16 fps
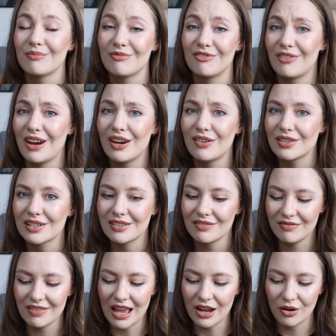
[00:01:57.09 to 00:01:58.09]

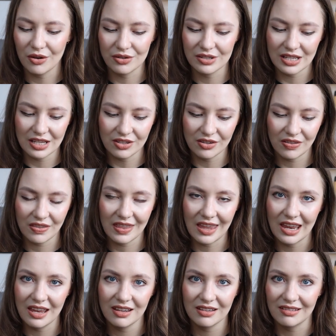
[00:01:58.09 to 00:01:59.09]
fragrance flacons, I don't
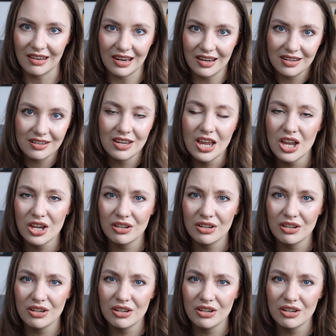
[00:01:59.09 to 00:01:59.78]
think. Like,